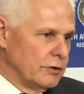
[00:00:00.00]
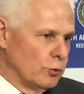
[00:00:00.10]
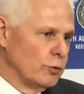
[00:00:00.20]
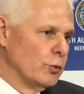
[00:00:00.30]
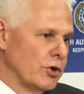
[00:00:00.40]

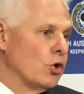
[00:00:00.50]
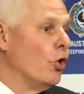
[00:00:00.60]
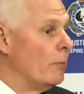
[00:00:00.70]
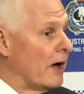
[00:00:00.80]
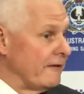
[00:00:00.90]
Well, the
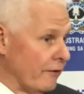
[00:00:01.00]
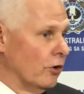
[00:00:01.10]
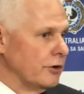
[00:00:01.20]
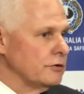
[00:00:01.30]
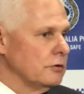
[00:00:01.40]
court may
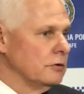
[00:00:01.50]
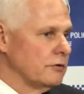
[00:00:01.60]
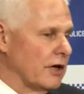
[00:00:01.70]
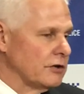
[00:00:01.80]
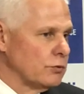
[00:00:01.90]
find
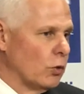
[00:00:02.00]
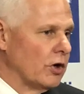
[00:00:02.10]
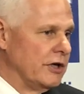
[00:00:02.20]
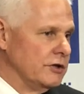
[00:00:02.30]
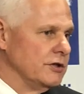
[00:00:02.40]
that
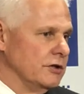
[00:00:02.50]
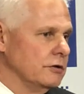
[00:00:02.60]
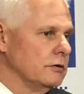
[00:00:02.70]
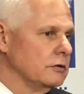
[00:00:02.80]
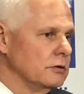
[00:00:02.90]
what he did
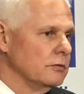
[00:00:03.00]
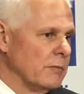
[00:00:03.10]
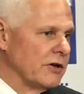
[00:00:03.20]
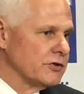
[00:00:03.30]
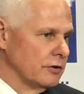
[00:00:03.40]

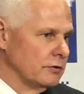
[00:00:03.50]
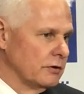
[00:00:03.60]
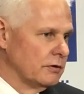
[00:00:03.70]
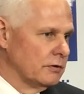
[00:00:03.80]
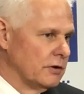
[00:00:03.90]
makes
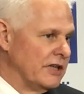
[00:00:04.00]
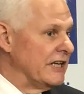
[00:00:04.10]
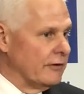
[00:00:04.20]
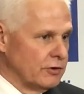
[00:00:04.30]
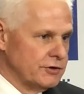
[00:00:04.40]

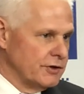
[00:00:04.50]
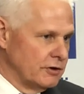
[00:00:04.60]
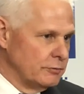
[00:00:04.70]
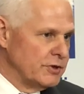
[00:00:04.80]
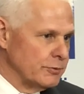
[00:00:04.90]
any evidence
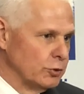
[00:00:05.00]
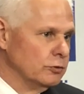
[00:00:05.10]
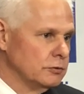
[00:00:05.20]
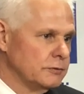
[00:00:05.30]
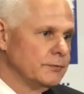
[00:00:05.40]
inadmissible,
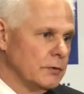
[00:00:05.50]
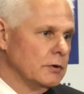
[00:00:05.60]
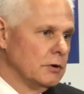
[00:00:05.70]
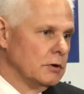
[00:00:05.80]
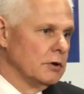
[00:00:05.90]

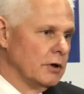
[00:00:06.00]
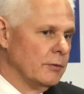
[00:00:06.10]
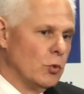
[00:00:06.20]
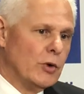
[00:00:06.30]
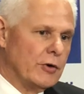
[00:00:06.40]

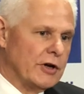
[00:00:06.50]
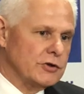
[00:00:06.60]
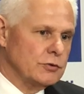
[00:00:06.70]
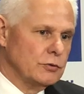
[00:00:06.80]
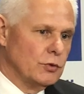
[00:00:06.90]

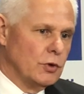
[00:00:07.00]
whereas